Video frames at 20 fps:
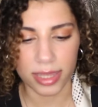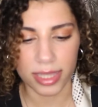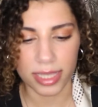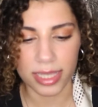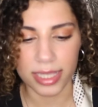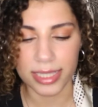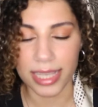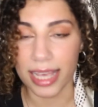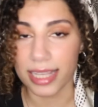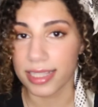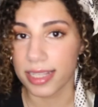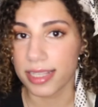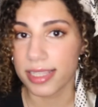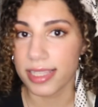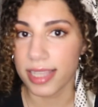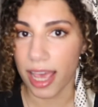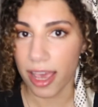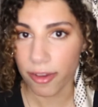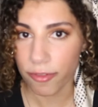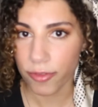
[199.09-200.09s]
these as a
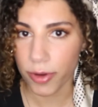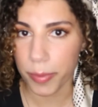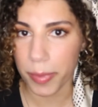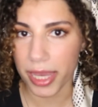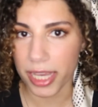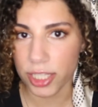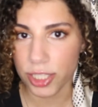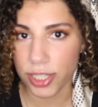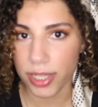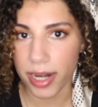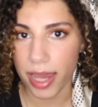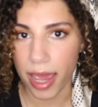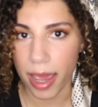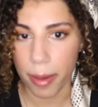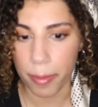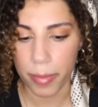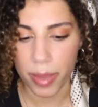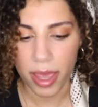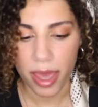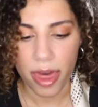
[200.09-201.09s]
set from
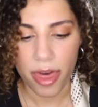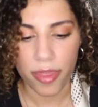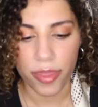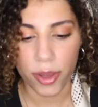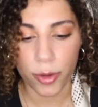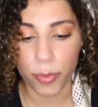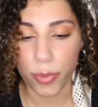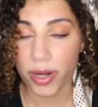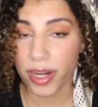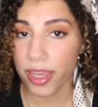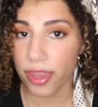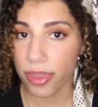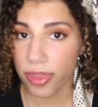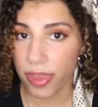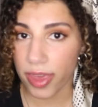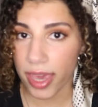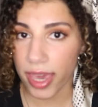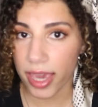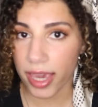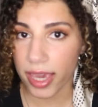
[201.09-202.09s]
H&M. They're pretty
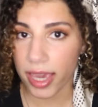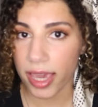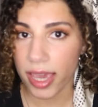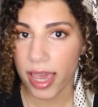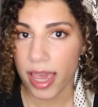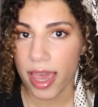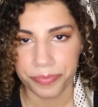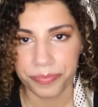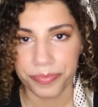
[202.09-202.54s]
thick.